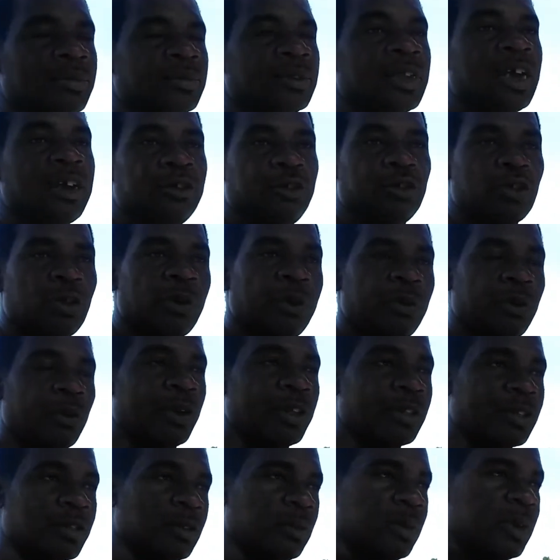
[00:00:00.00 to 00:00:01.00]
I sure remember,
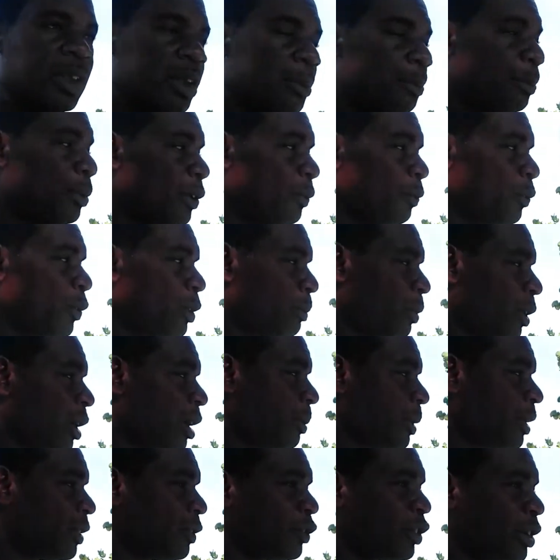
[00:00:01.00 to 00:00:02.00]
excuse me, here, beautiful
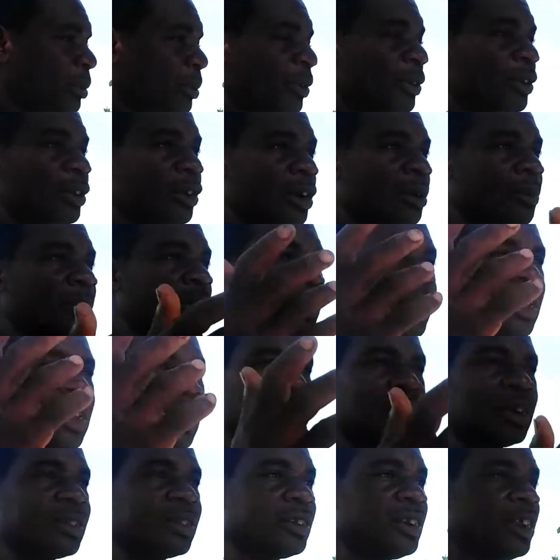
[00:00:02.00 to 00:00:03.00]
Barbados, Jim of the Caribbean,
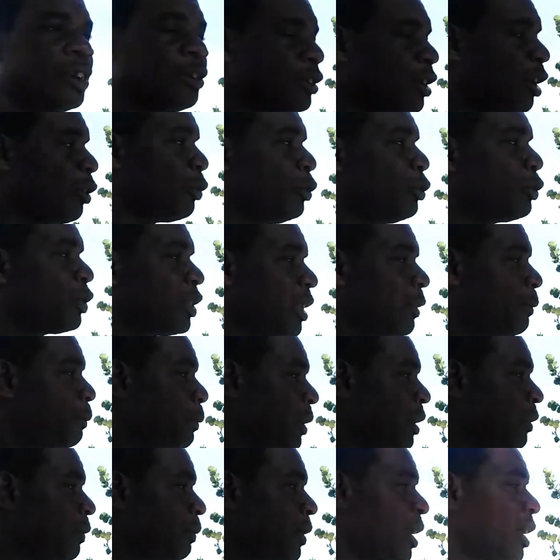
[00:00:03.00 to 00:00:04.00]
and this is now you see it
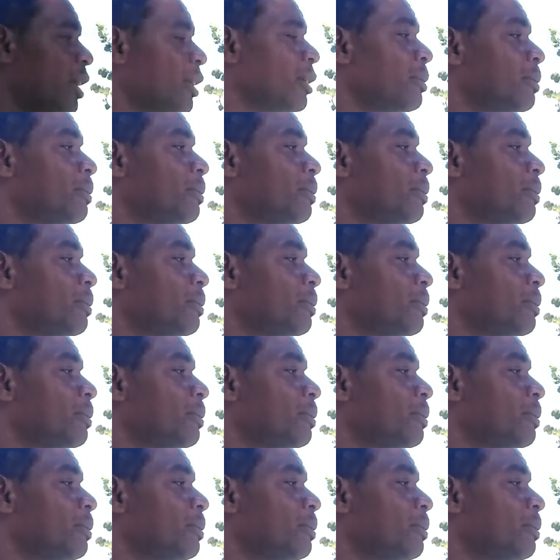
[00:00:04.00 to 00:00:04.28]
full effect.